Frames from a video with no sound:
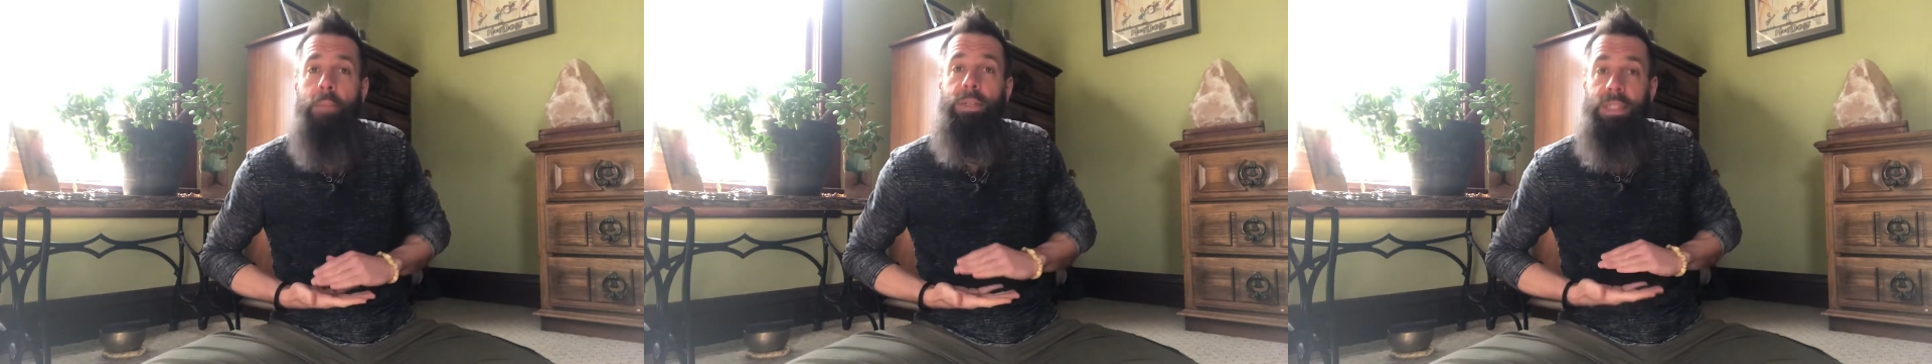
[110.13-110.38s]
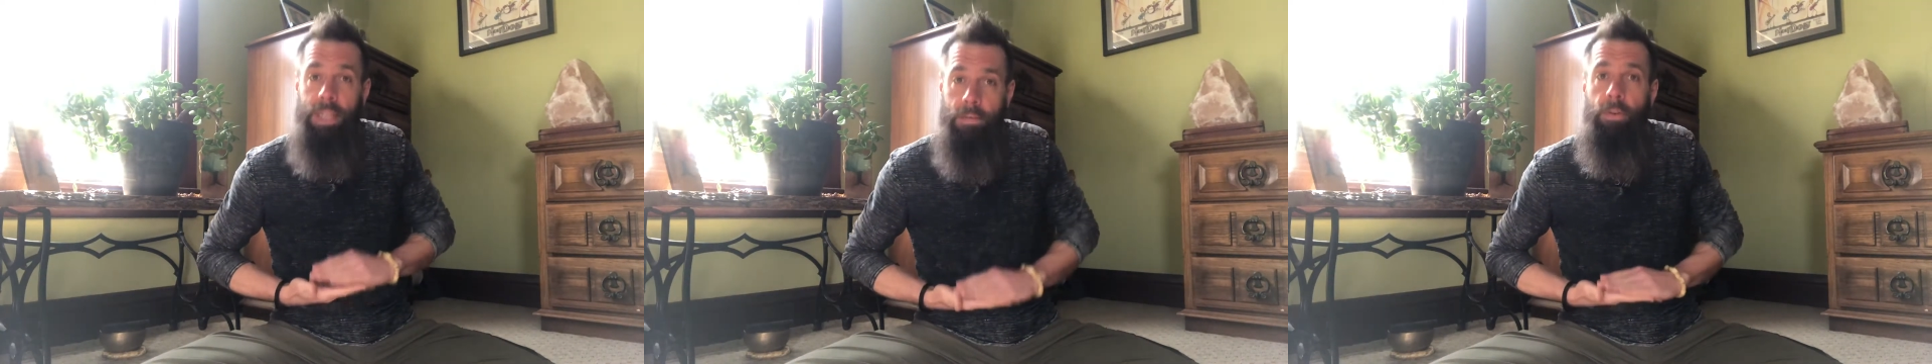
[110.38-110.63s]
is
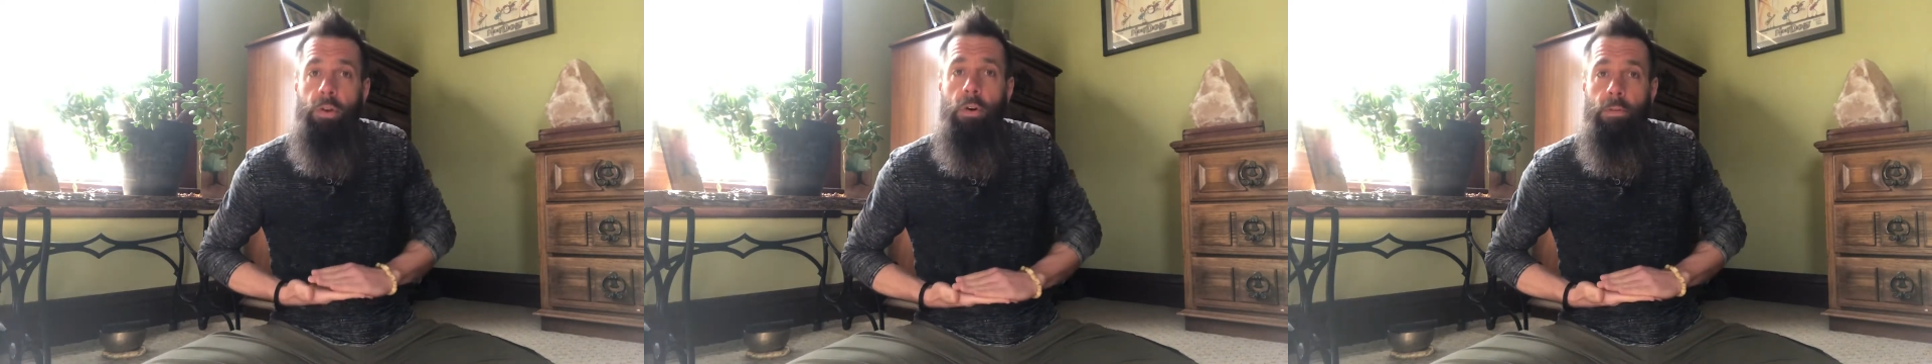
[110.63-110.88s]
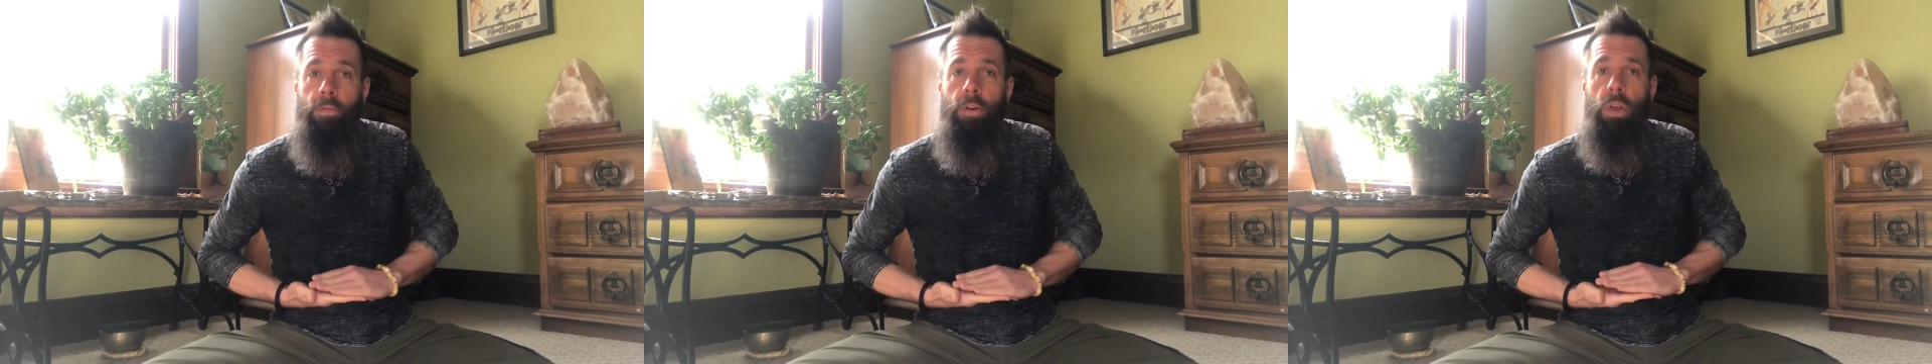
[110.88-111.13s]

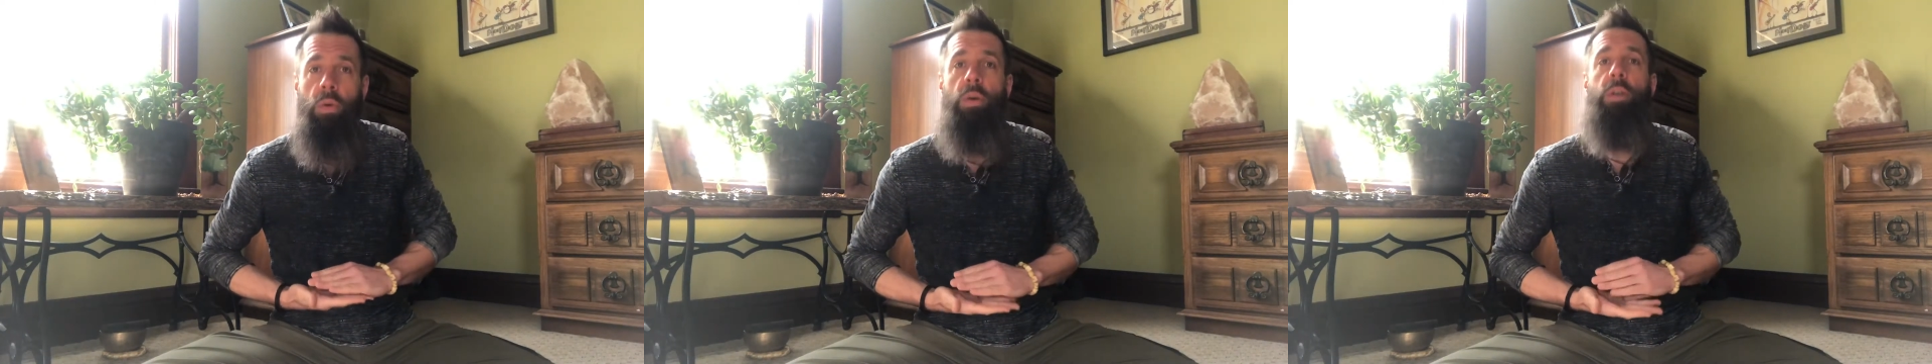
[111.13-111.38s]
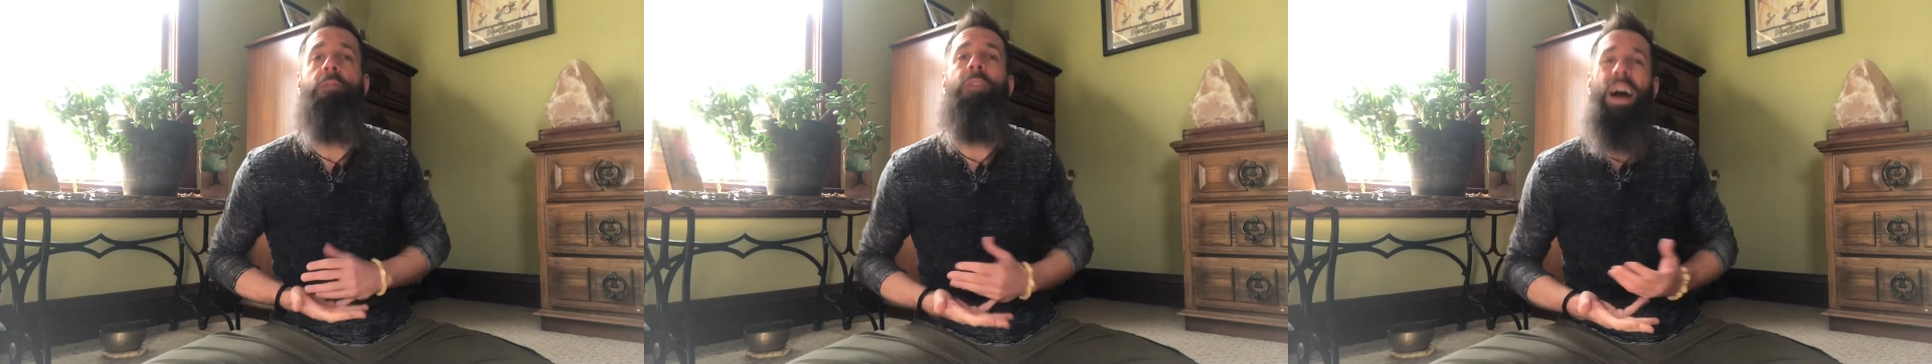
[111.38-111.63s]
difficult for you and
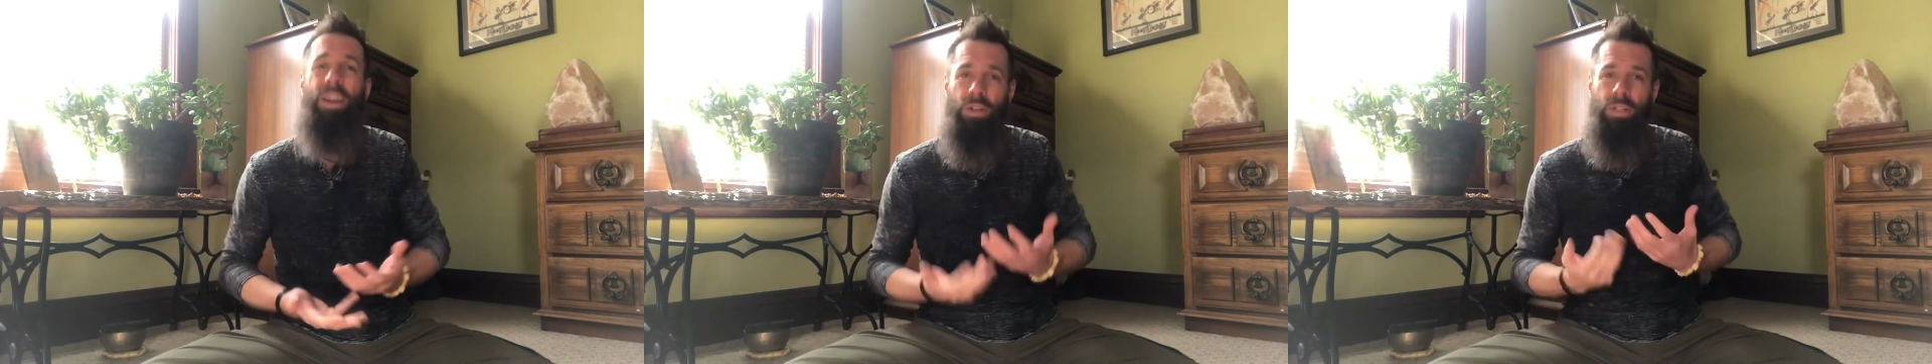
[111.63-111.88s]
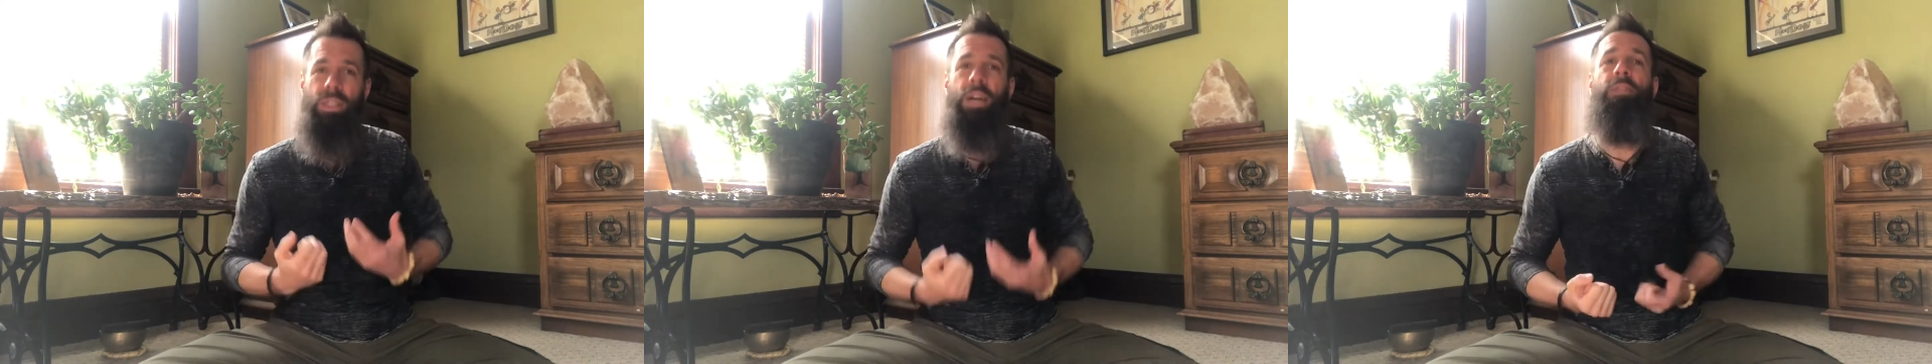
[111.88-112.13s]
you find
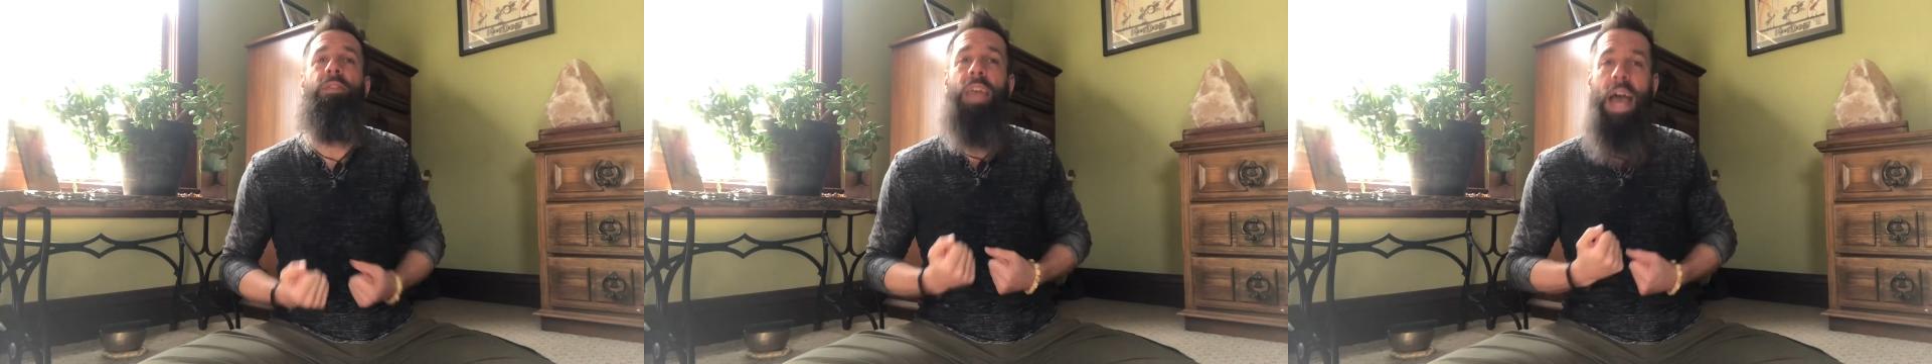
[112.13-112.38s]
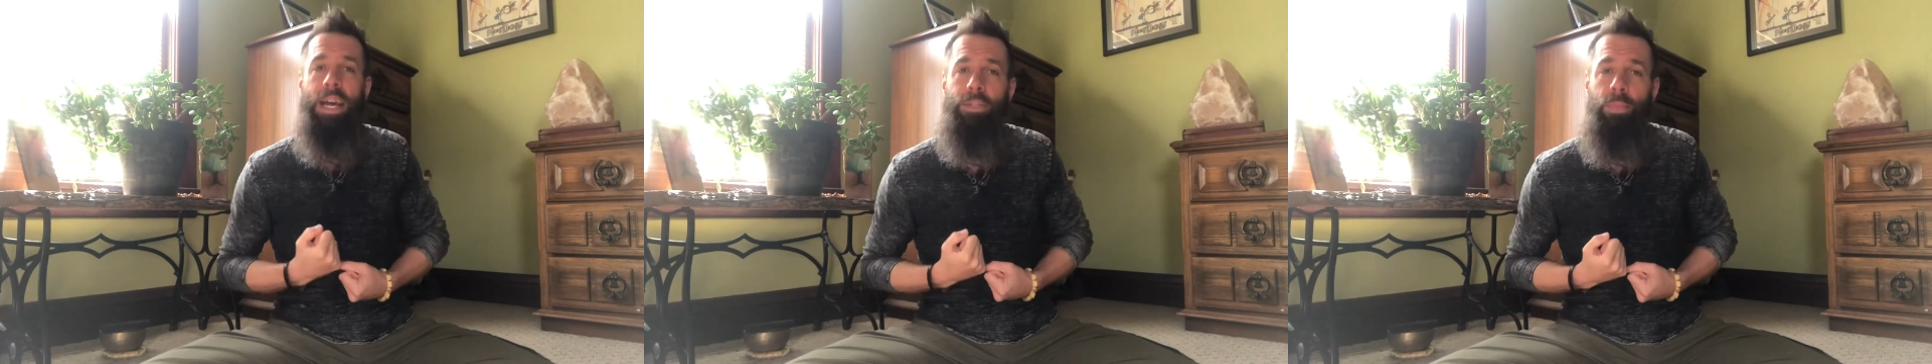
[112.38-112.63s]
yourself
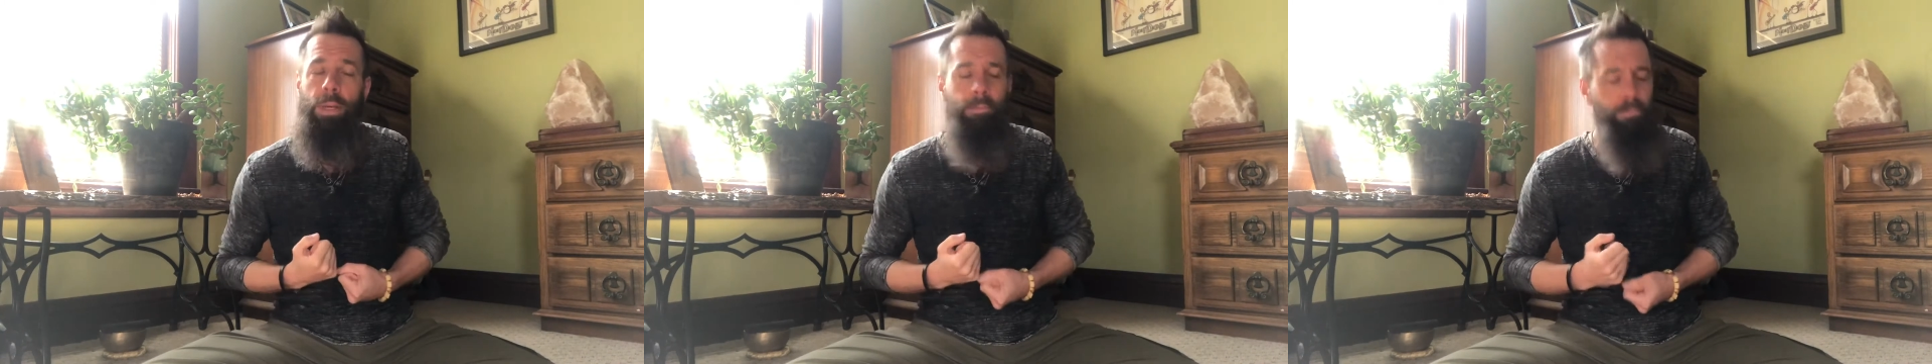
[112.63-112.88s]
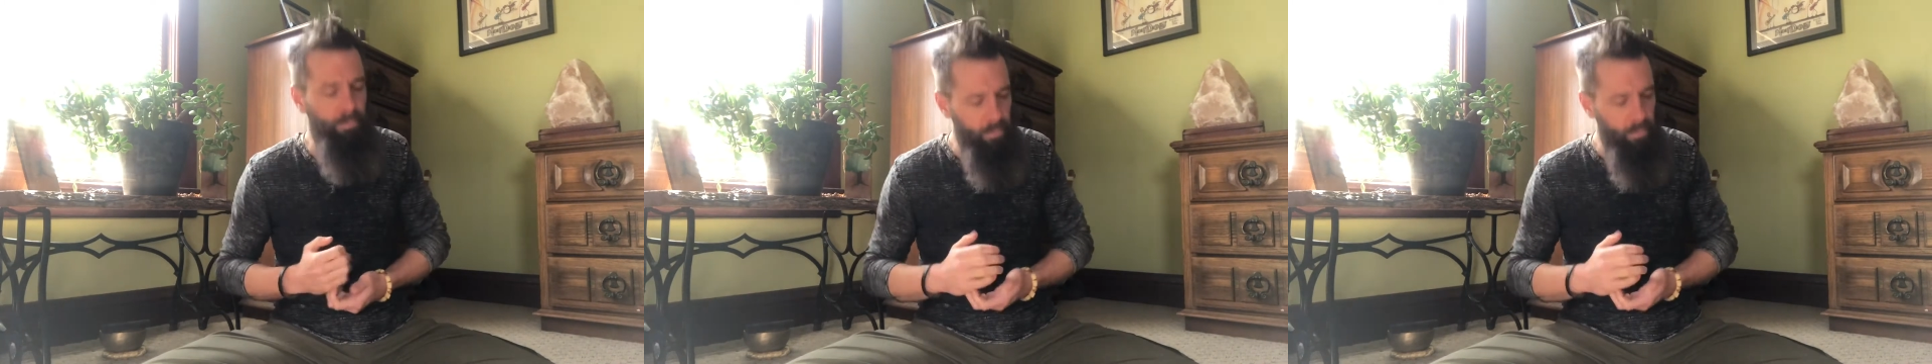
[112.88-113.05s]
gasping,